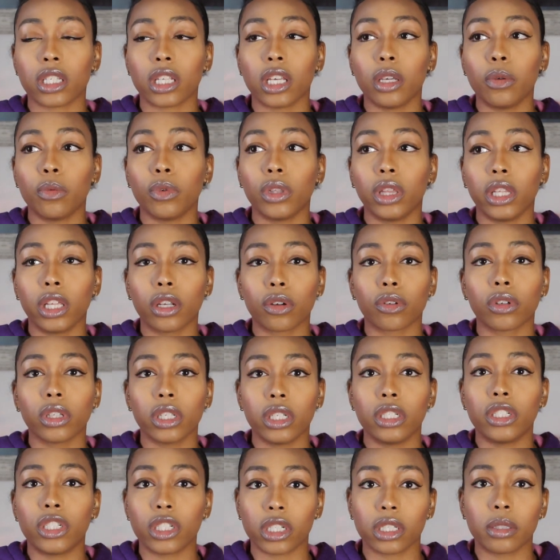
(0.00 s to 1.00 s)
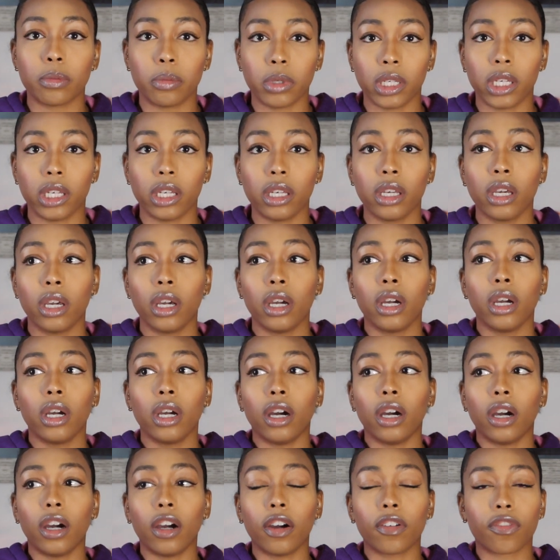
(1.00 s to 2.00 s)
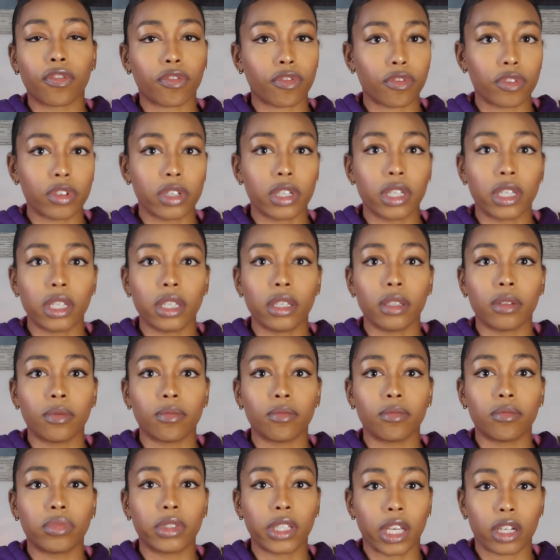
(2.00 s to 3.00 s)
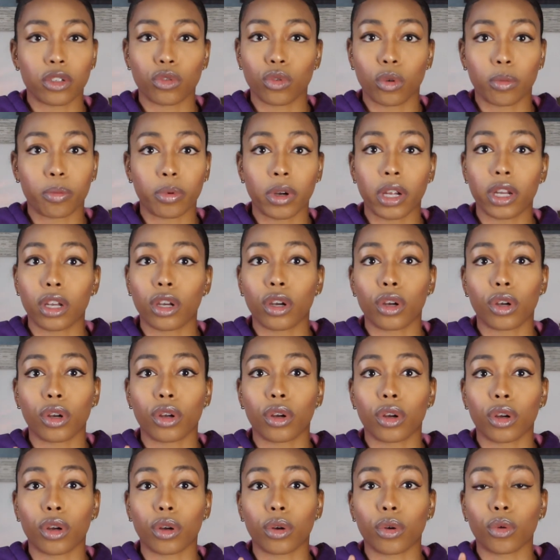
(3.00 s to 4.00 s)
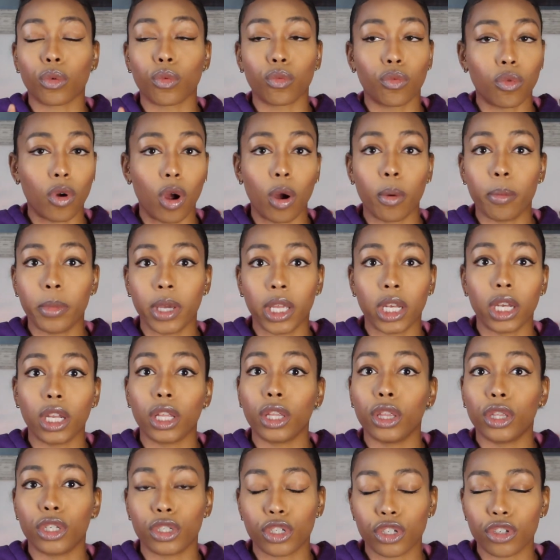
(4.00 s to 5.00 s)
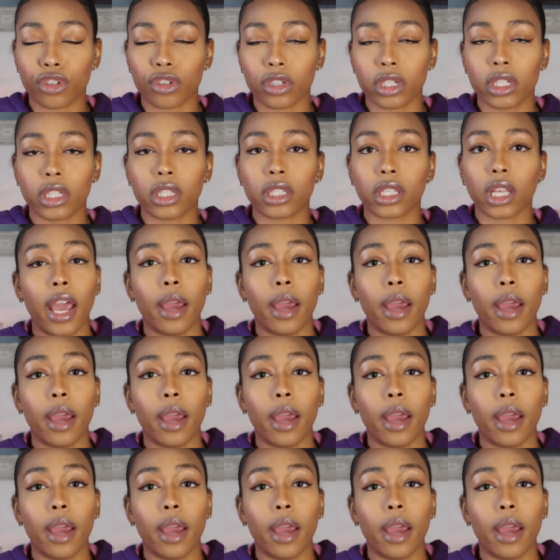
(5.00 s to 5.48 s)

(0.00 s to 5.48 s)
He would literally just be a free sexual predator roaming the streets.